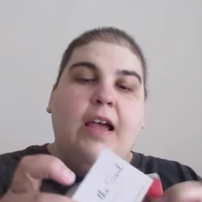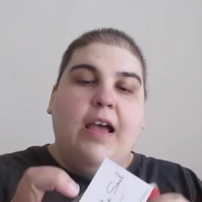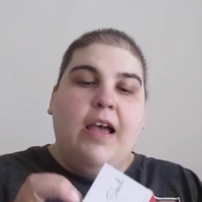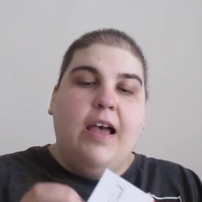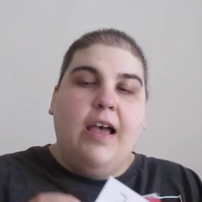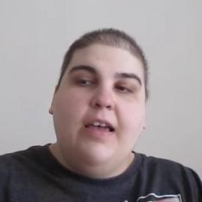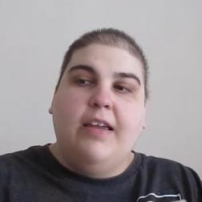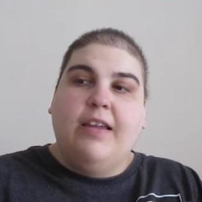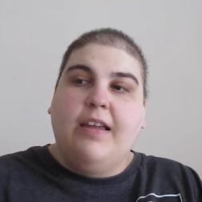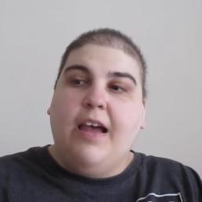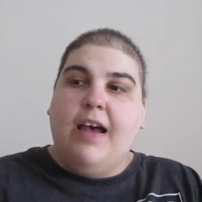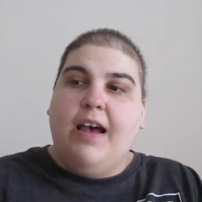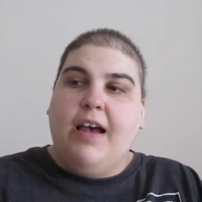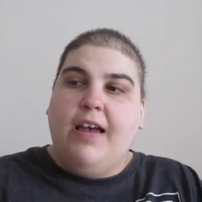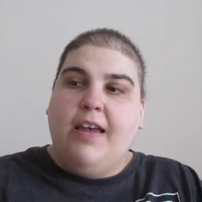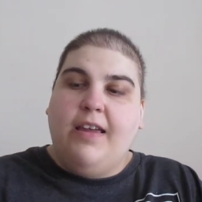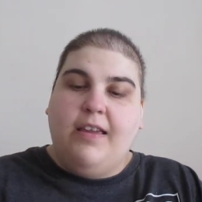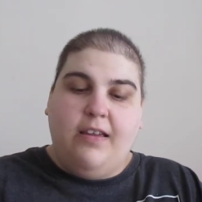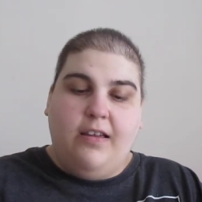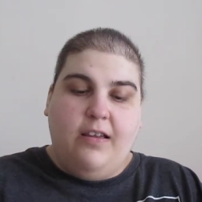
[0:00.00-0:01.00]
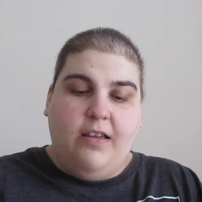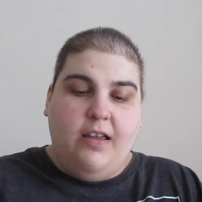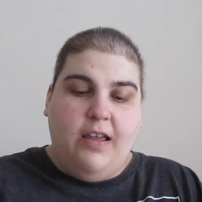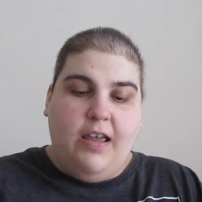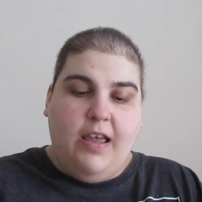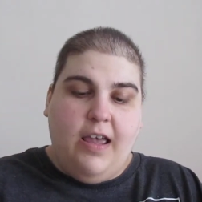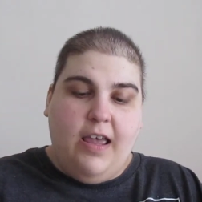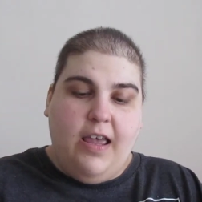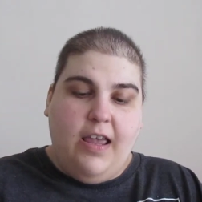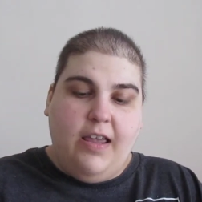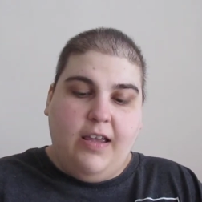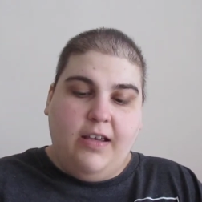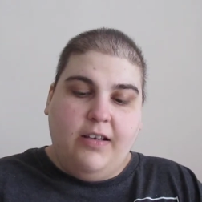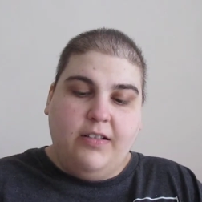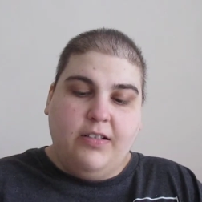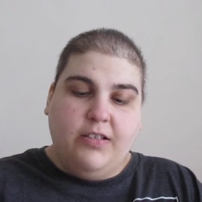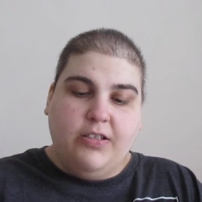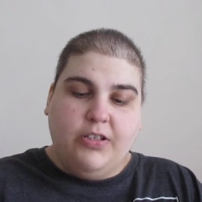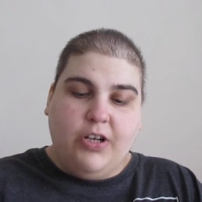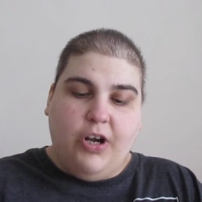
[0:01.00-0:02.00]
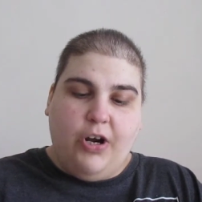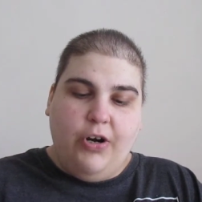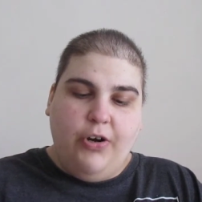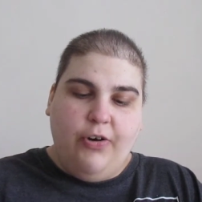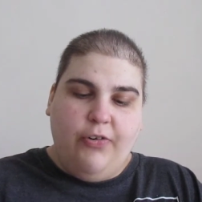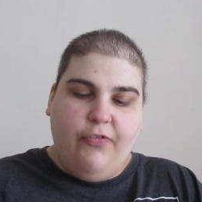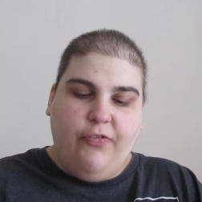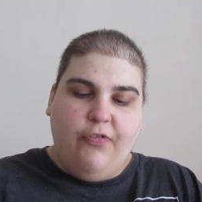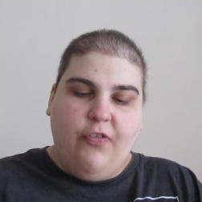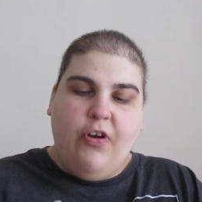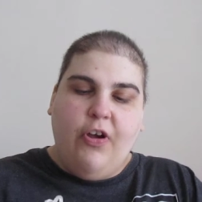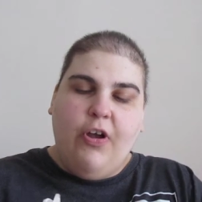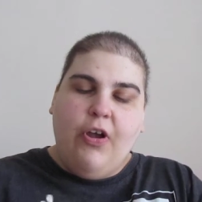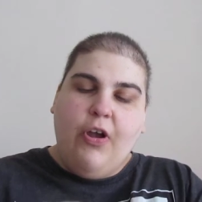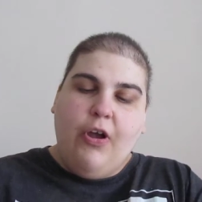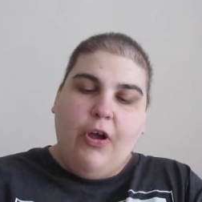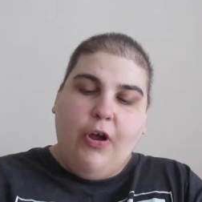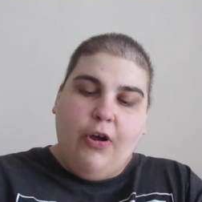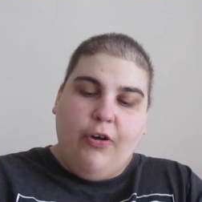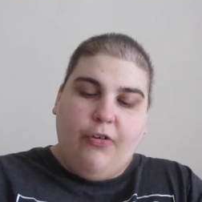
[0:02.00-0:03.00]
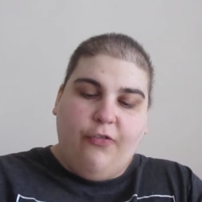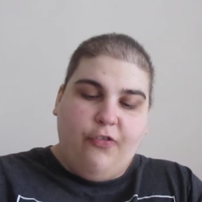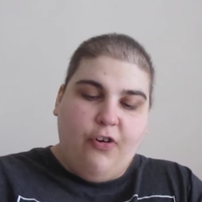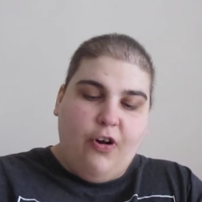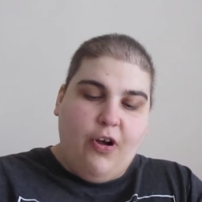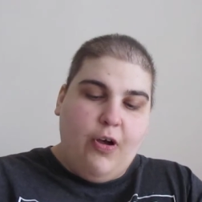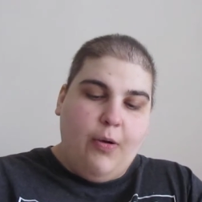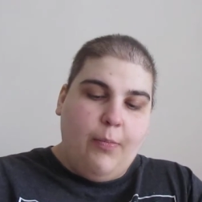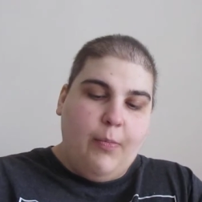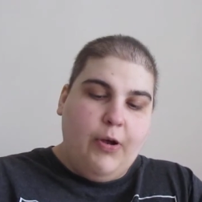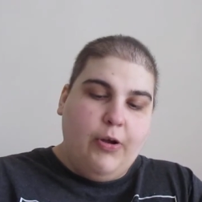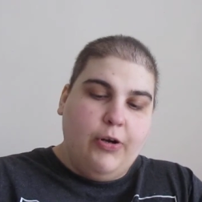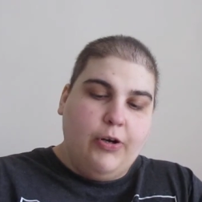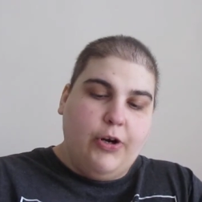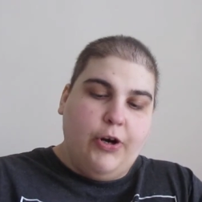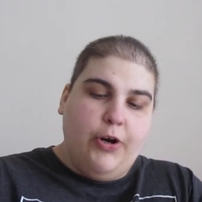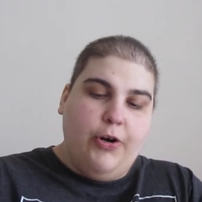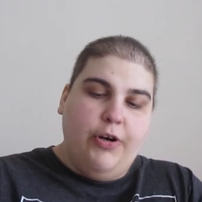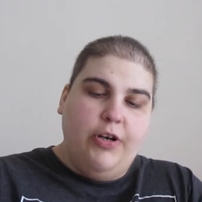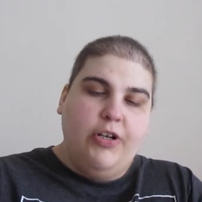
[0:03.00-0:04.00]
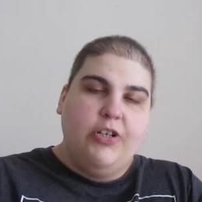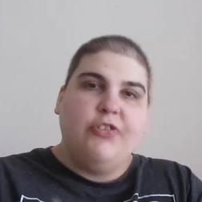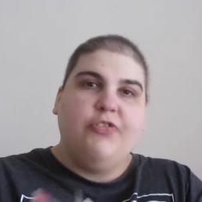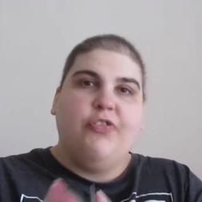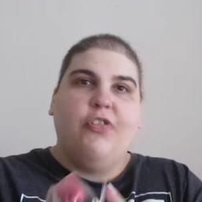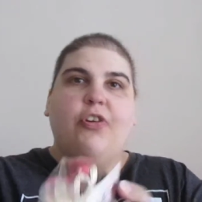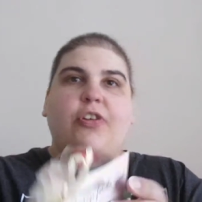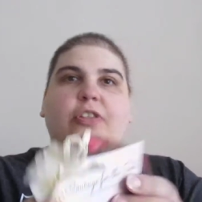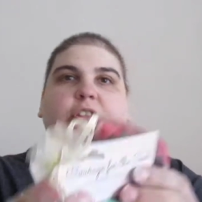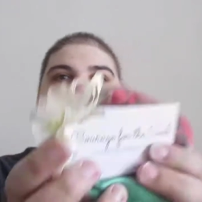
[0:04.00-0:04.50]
I got a scarf from Courage for the